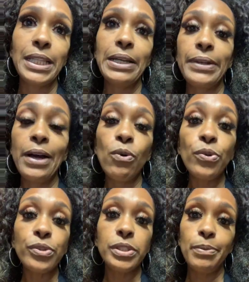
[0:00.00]
in there, and I
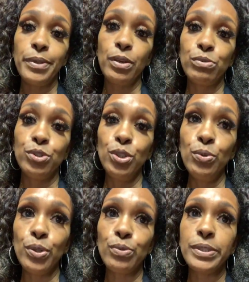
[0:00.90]
ordered some of those
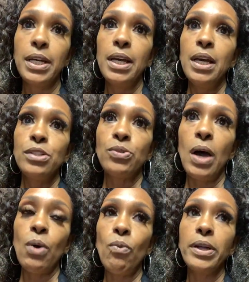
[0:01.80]
noodles, so
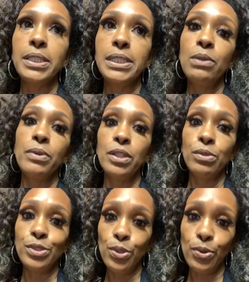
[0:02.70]
I want to see what
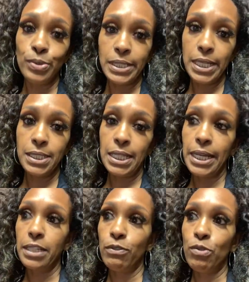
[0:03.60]
those noodles taste
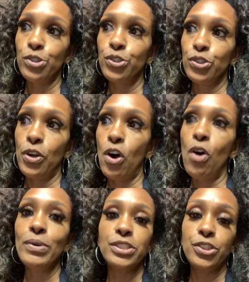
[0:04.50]
like. And of course, you're
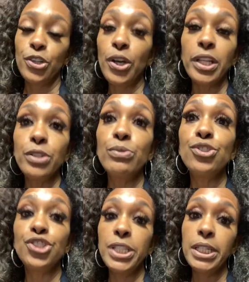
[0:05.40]
going to
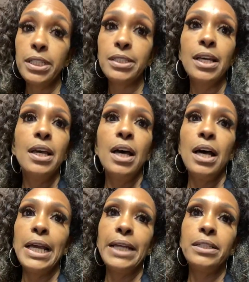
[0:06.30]
use cheese,
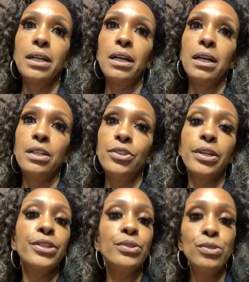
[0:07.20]
and
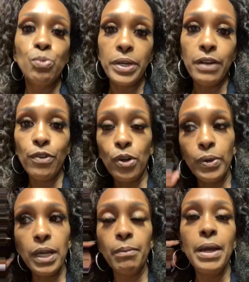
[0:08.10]
you're going to use whatever
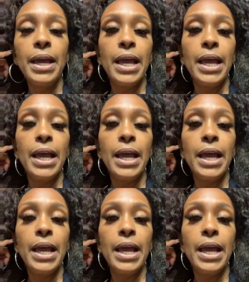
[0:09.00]
cream.